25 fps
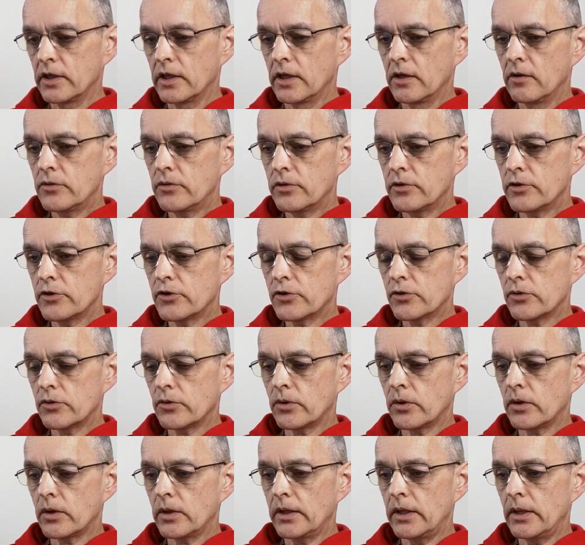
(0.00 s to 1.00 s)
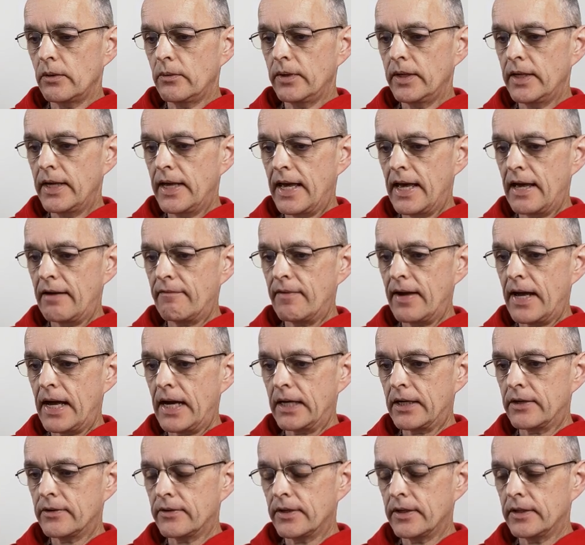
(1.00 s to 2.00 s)
to ensure that we have
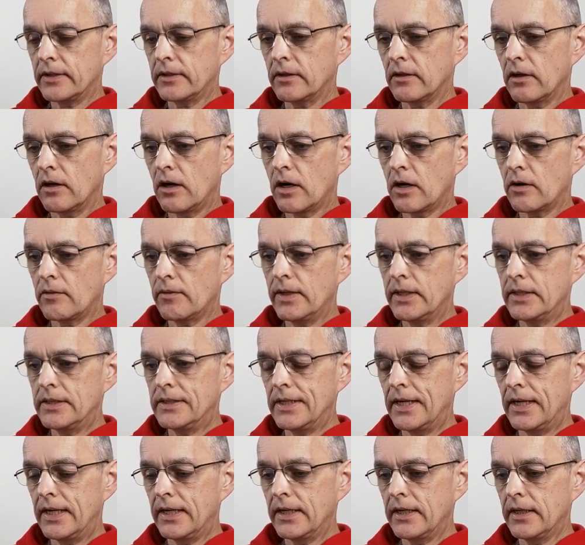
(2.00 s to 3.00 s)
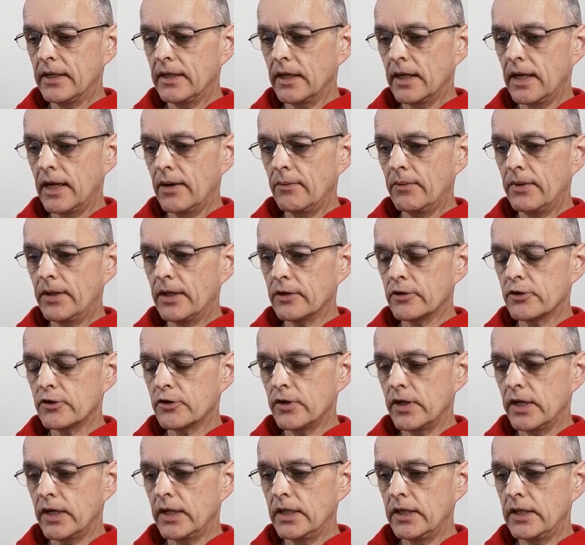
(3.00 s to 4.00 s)
accurate heart rate data and we are
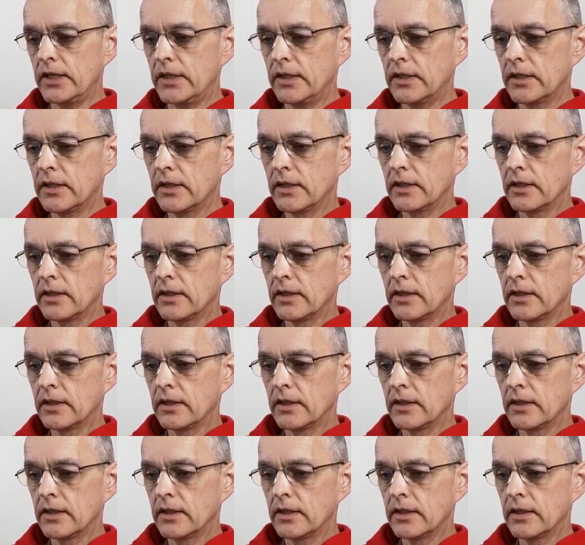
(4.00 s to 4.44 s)
training